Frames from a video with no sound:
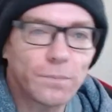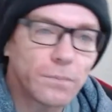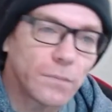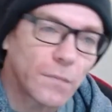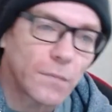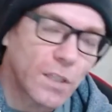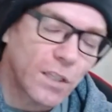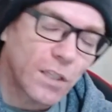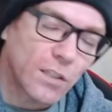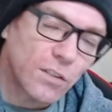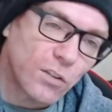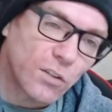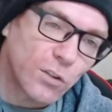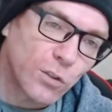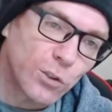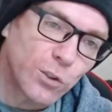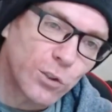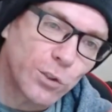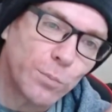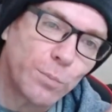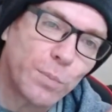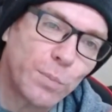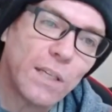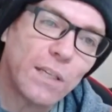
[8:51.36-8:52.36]
because there
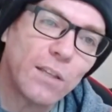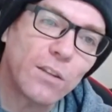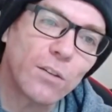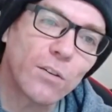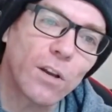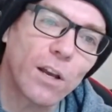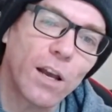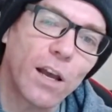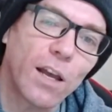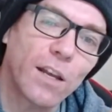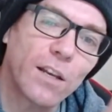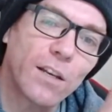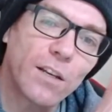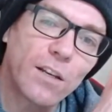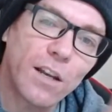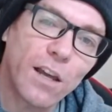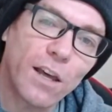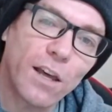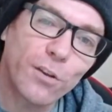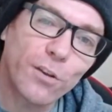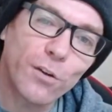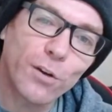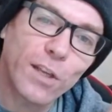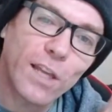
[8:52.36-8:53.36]
should be either
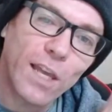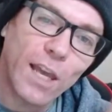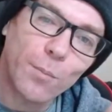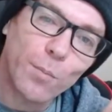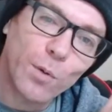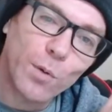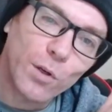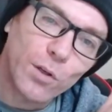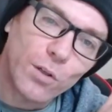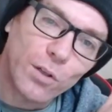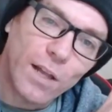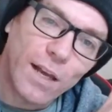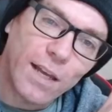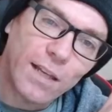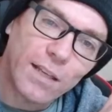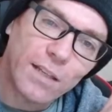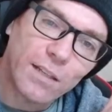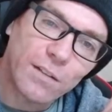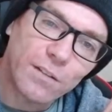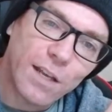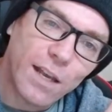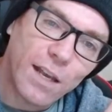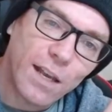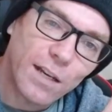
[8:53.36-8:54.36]
another chemical I
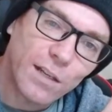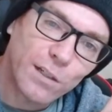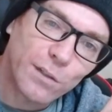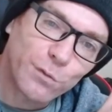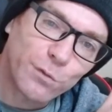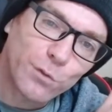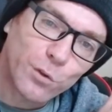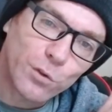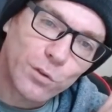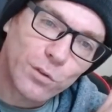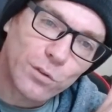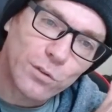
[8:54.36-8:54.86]
can kind of